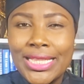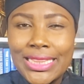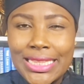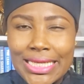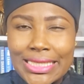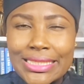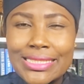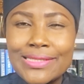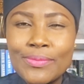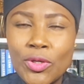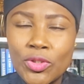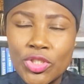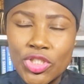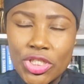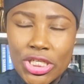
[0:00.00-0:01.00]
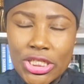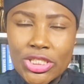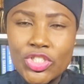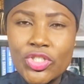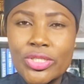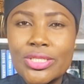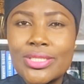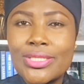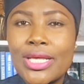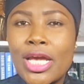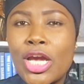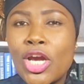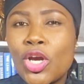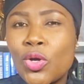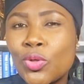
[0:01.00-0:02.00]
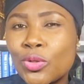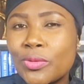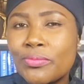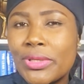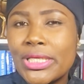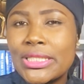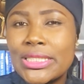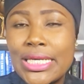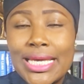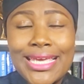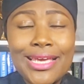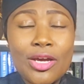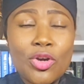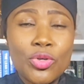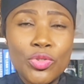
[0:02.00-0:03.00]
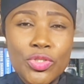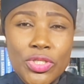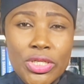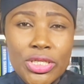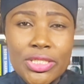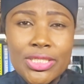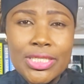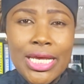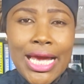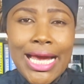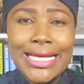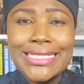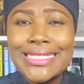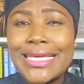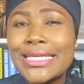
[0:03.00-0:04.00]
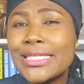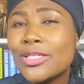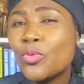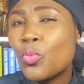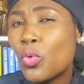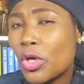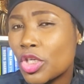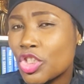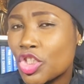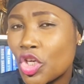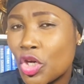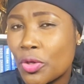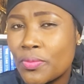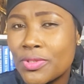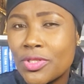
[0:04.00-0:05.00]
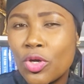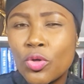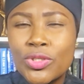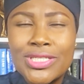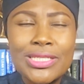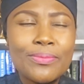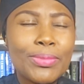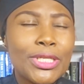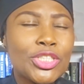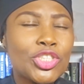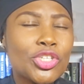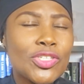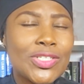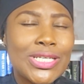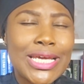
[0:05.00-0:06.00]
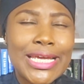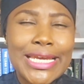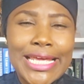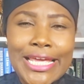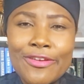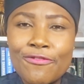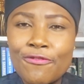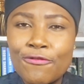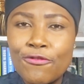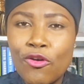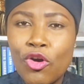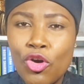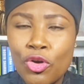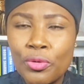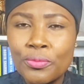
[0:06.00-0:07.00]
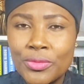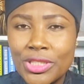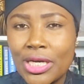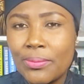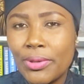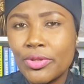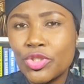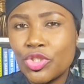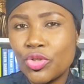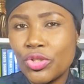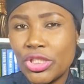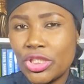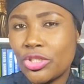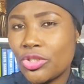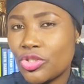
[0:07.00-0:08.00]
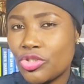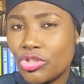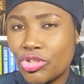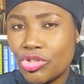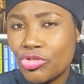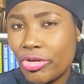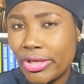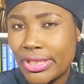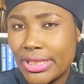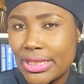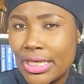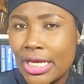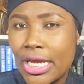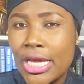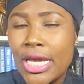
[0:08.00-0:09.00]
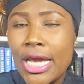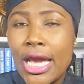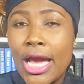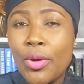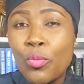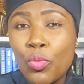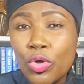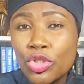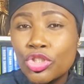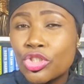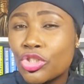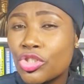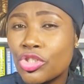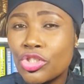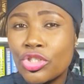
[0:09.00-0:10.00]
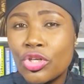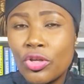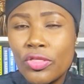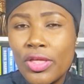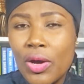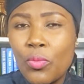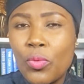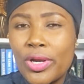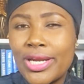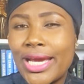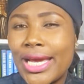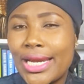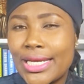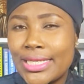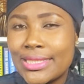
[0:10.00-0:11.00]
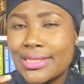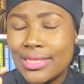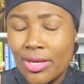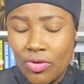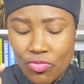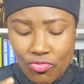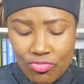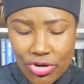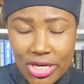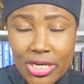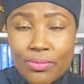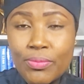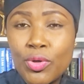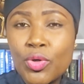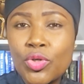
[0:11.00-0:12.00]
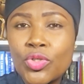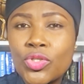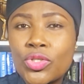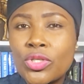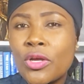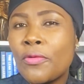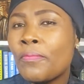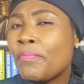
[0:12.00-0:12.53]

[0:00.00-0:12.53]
These small changes could mean taking courses, attending workshops, or simply just staying informed about your industry trend. I want you to know that whether it is reading books,